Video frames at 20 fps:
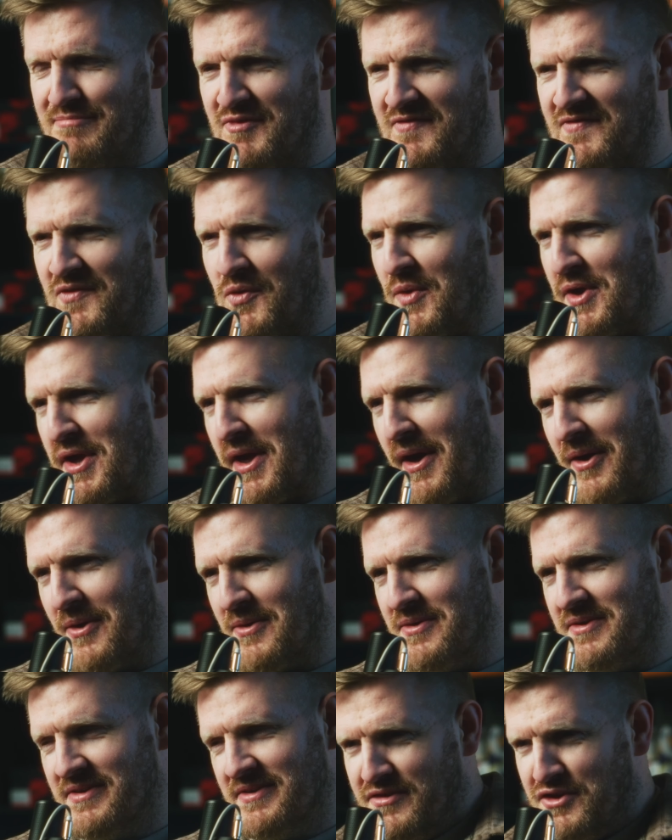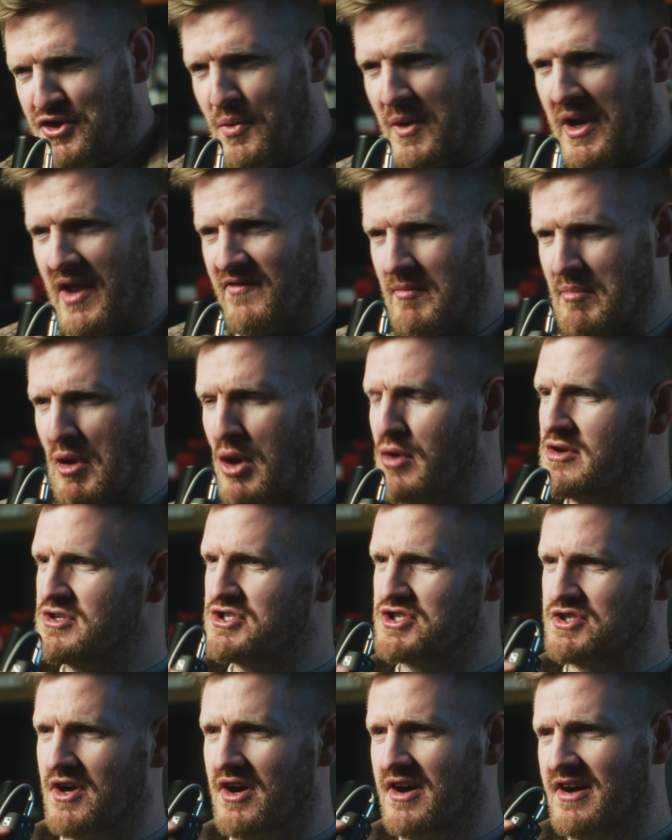before we go, you know we love a bonus
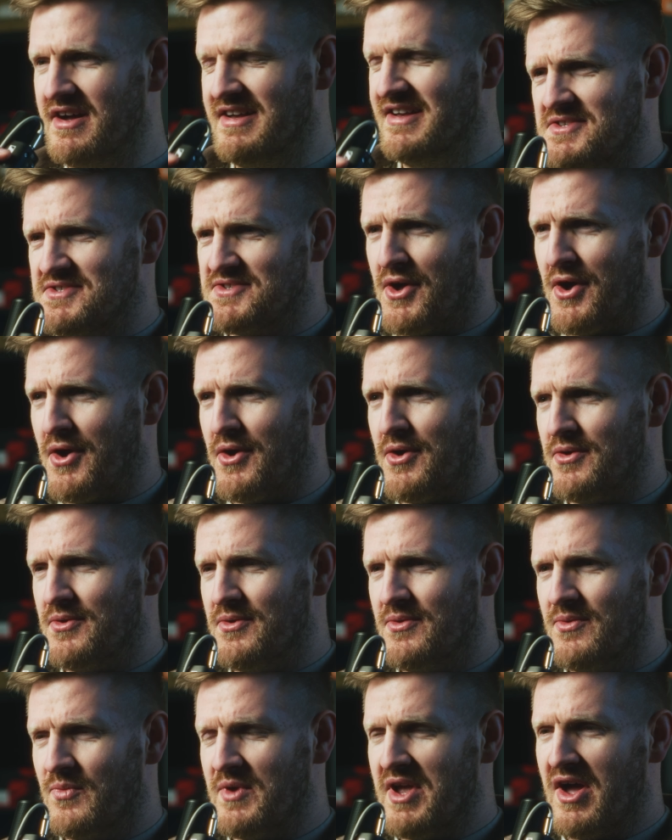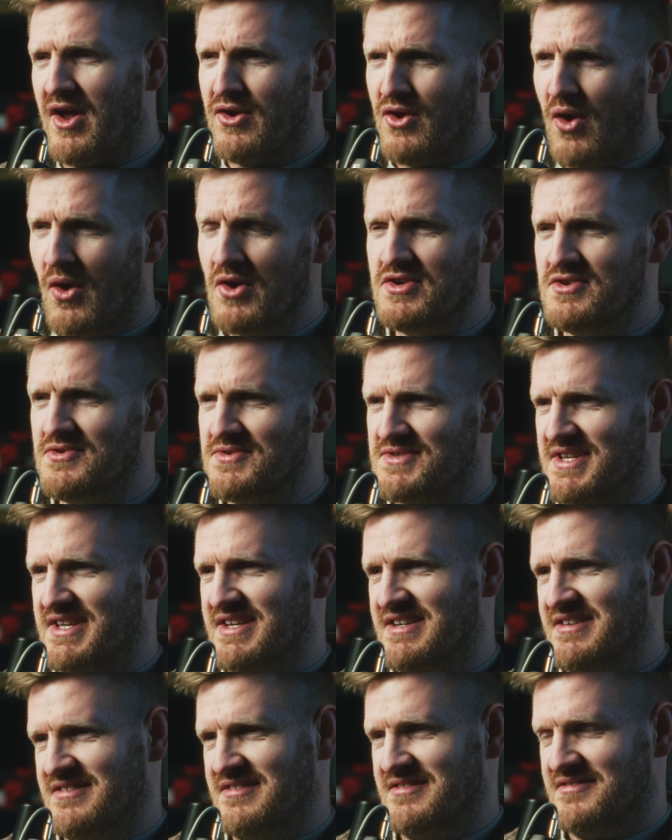shot. So we are not using
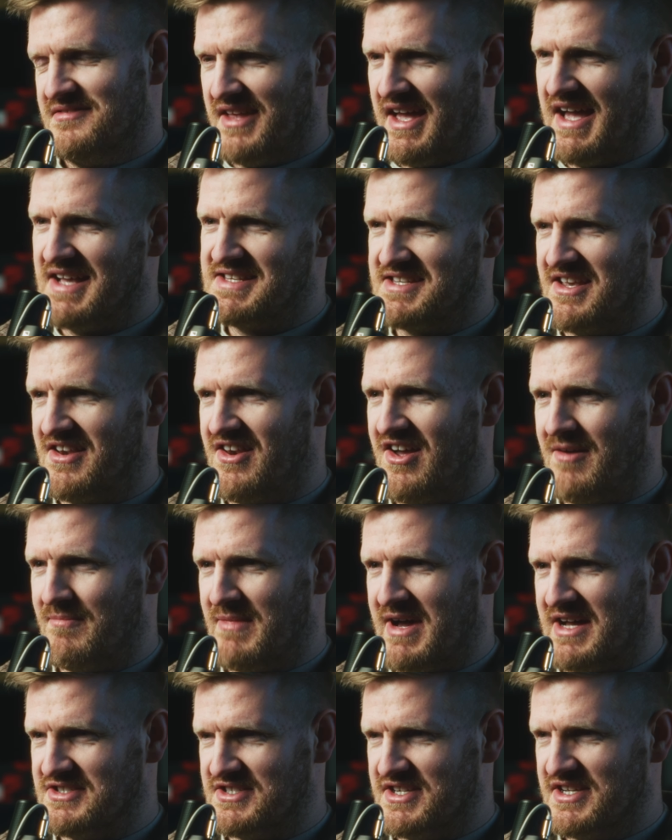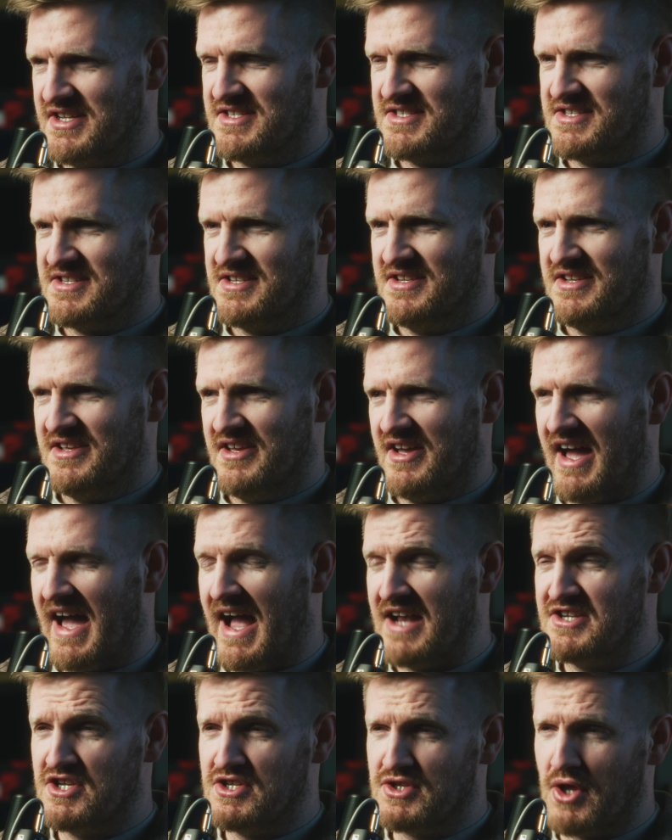the SLR Magics. I
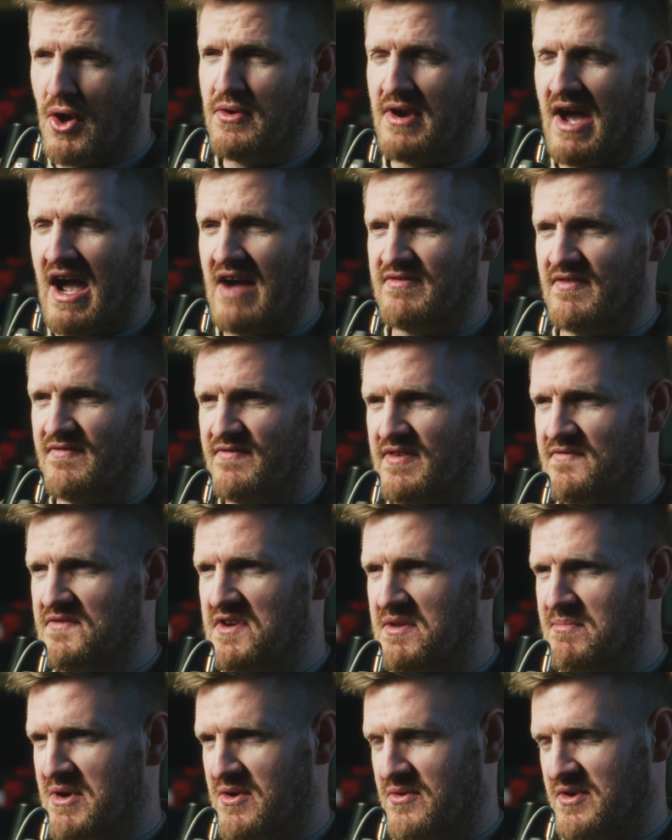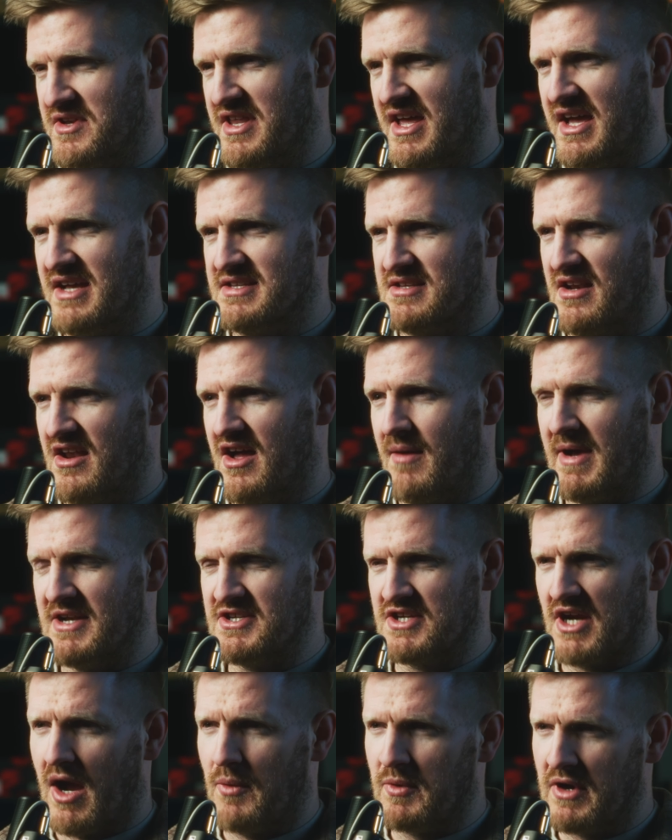actually don't have a 50mm in the SLR
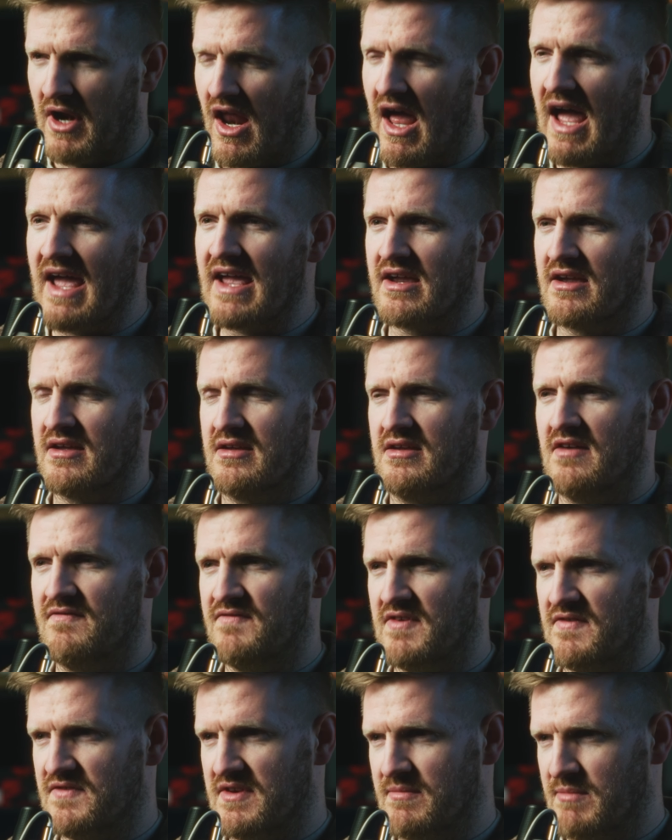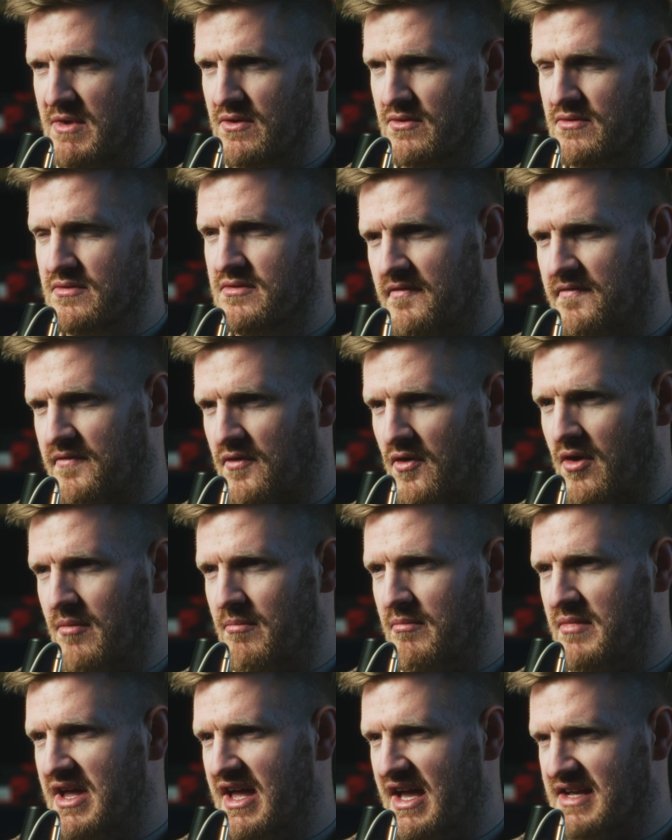Magic. I would like a 50mm
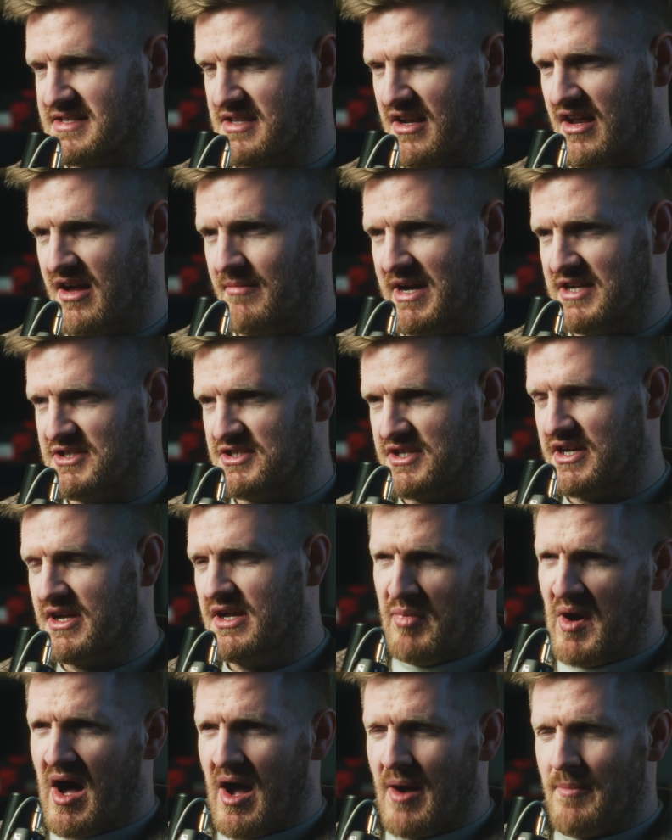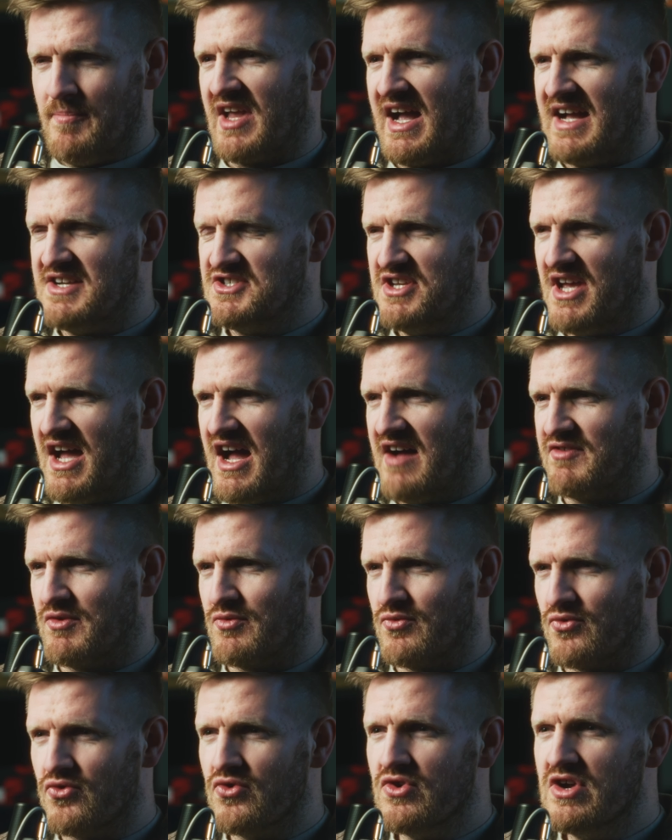from SLR Magic, but I actually have a
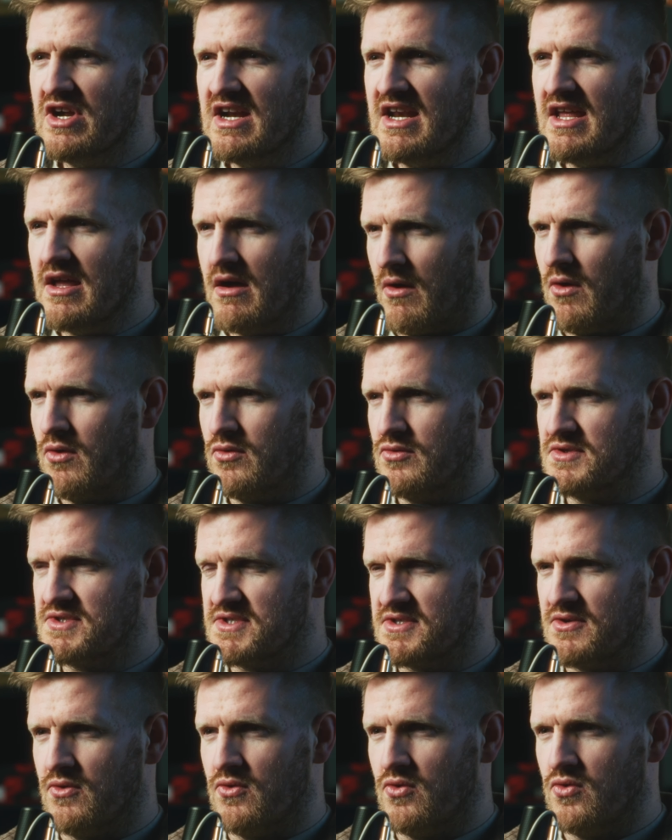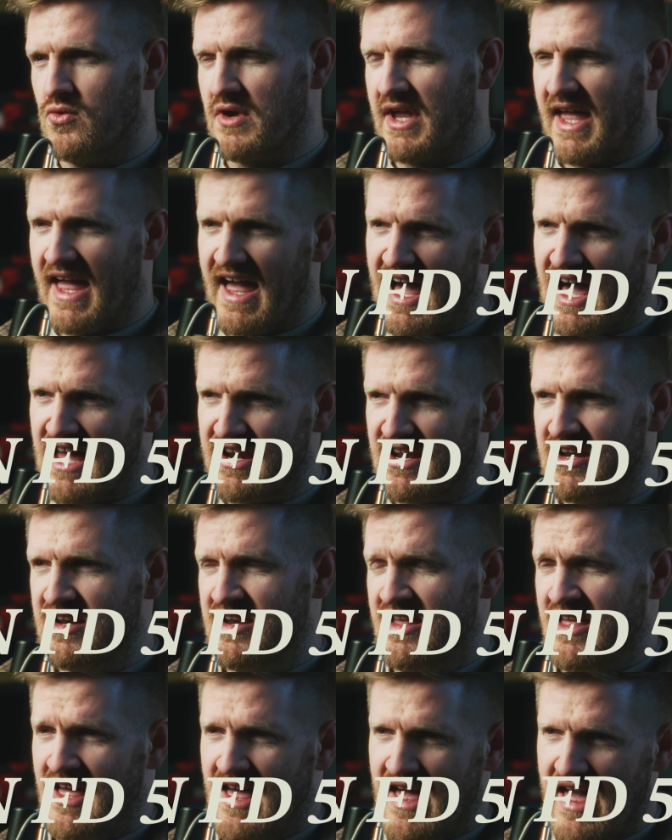really old school
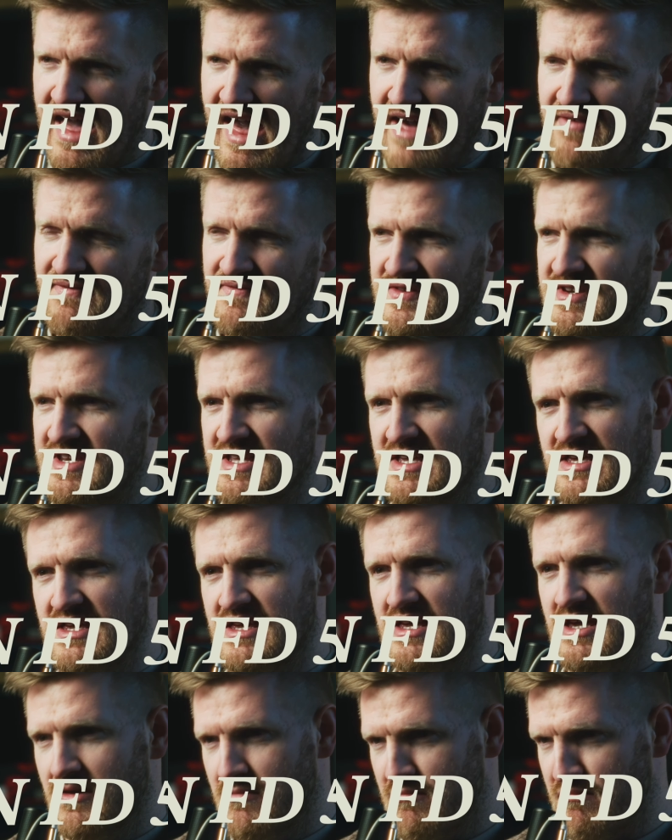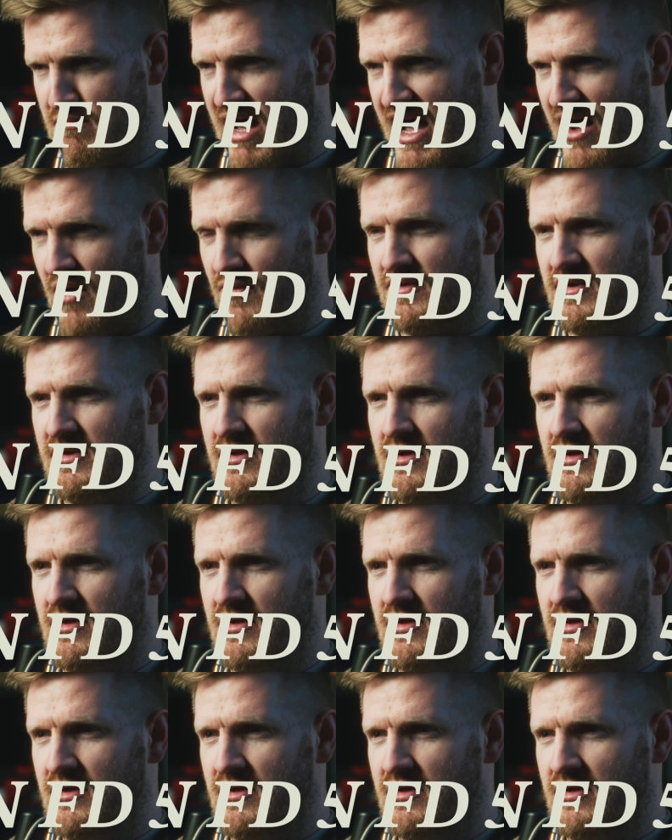Canon FD mount